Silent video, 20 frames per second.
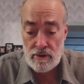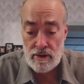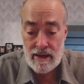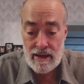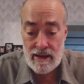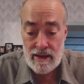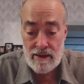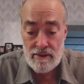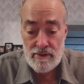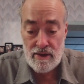
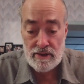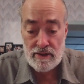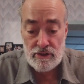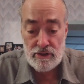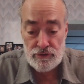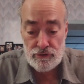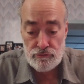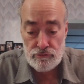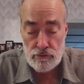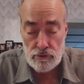then he is
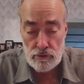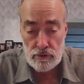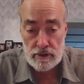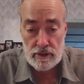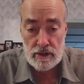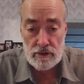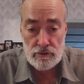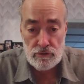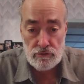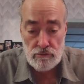truly
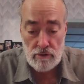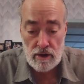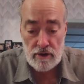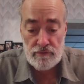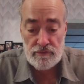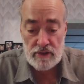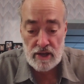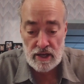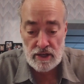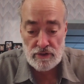in grave
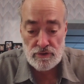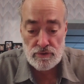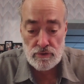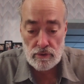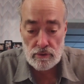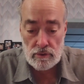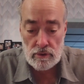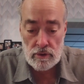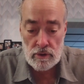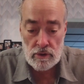danger.
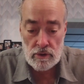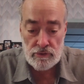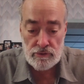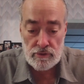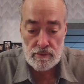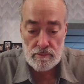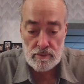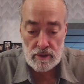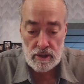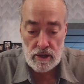
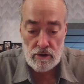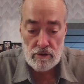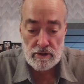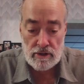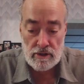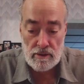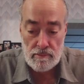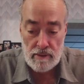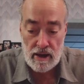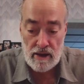Similarly, the
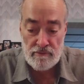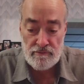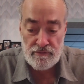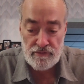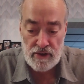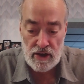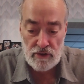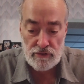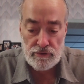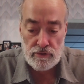man
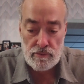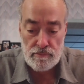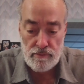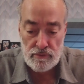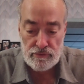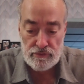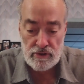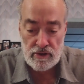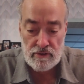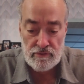fails to
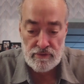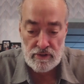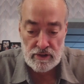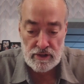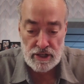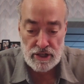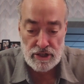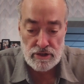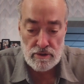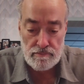perceive the
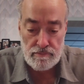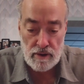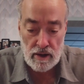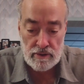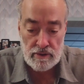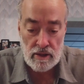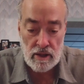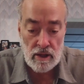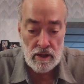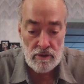leash upon
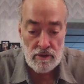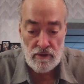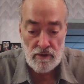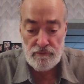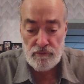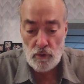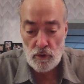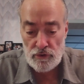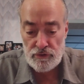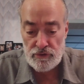the
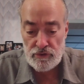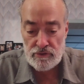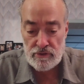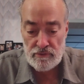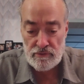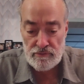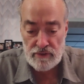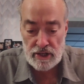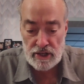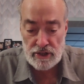forces of nature.